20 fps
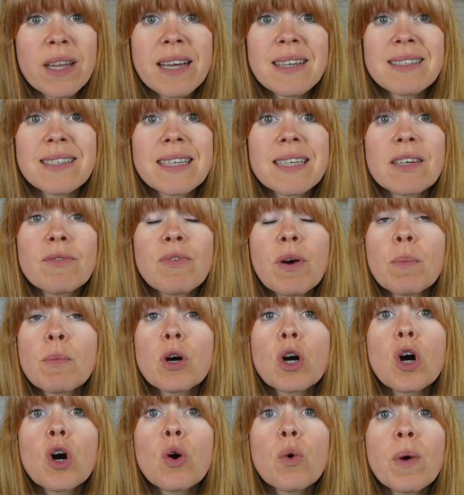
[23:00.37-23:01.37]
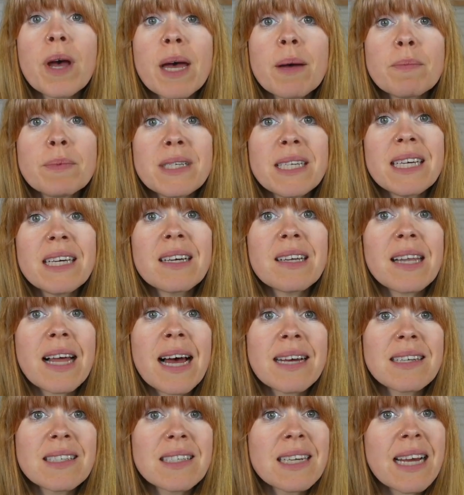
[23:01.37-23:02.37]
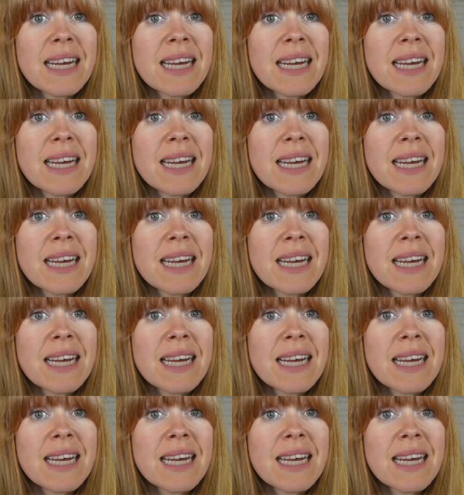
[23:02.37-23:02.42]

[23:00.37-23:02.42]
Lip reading: That's from CoMD class